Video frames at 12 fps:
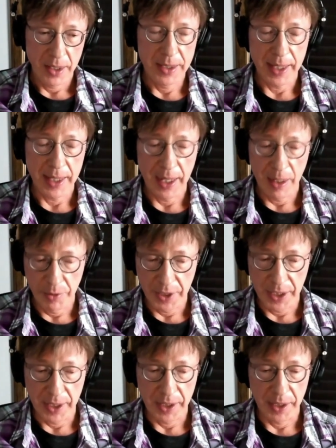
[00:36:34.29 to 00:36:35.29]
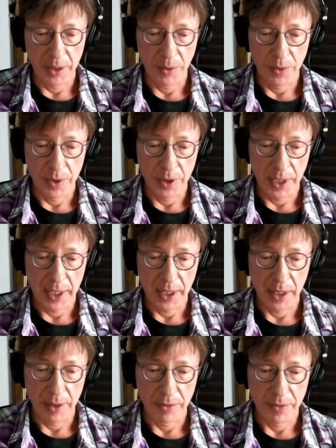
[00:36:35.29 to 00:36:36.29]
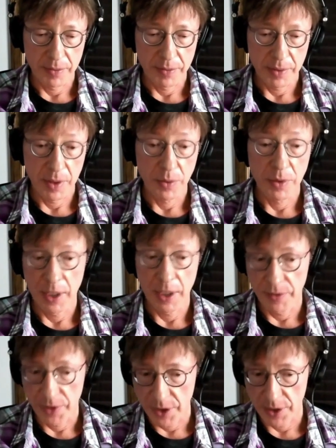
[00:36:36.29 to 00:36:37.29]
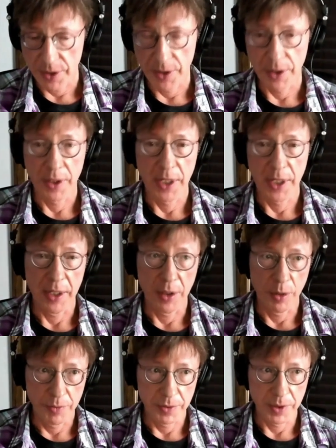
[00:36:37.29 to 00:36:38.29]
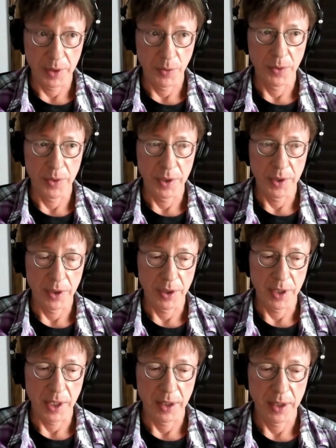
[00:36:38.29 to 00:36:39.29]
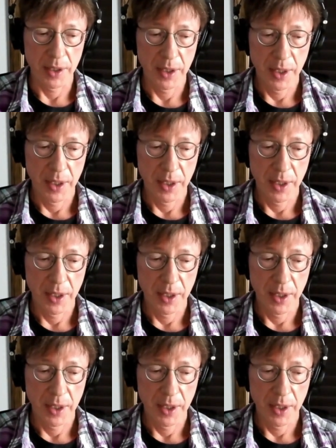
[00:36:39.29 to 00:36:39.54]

is happening, it will have it will have occurred, and hopefully we will uh,